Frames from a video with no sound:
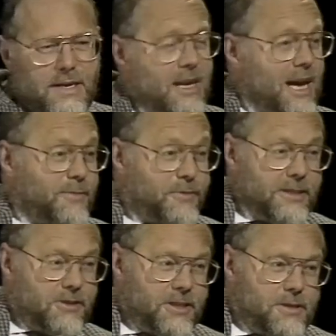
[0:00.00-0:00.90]
I'm afraid
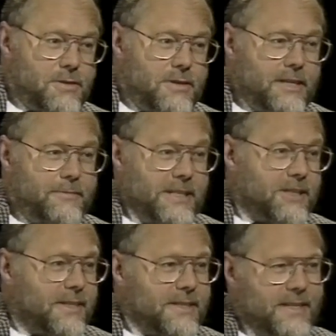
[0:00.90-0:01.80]
so.
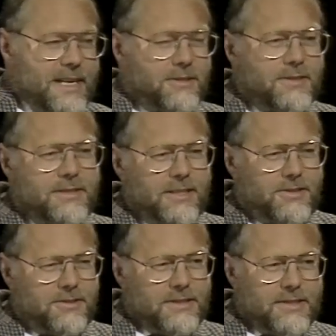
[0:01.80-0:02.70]
Eventually the gas and dust
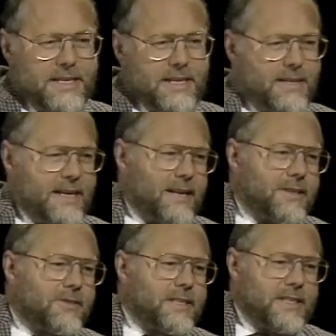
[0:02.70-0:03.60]
in the
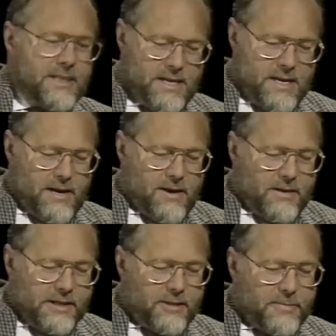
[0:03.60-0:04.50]
galaxy are going
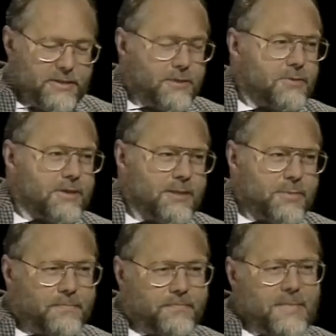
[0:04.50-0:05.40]
to be used up,
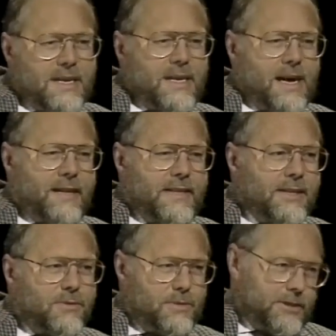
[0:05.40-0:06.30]
and then
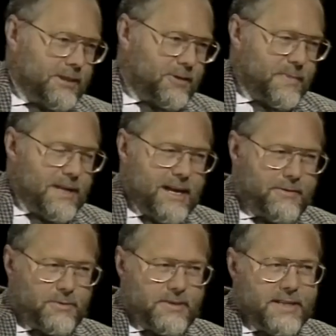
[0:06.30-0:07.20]
we'll just be left
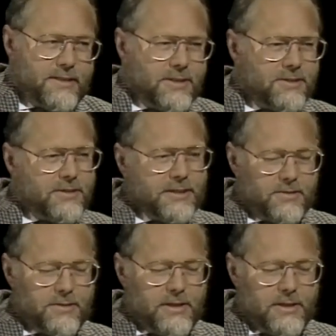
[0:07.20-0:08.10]
with the existing
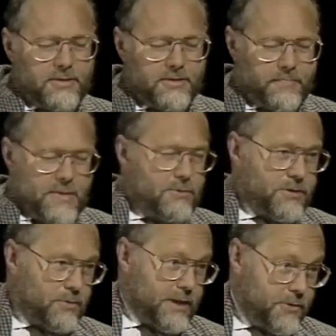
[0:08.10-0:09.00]
stars, which will
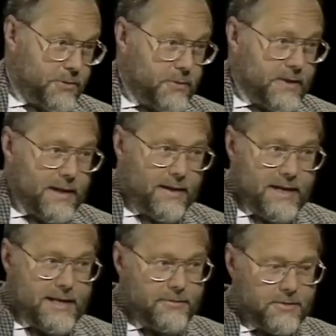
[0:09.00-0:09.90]
go through their
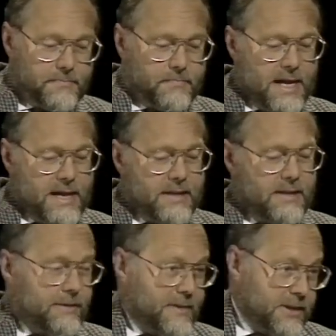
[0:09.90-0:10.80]
lives and
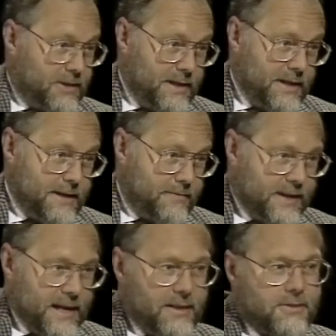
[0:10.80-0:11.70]
eventually leave the
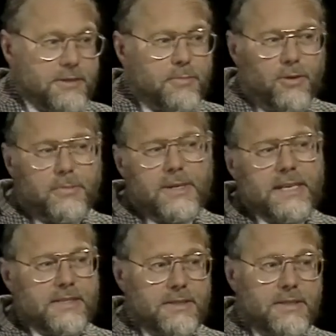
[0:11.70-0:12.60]
galaxy
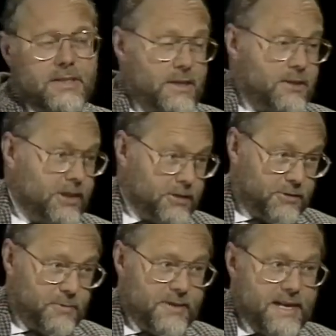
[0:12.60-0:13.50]
populated just
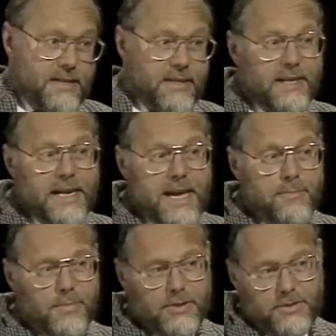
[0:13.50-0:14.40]
with their dying
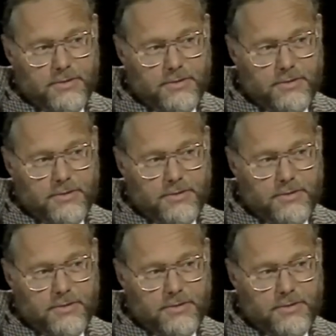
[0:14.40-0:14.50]
embers.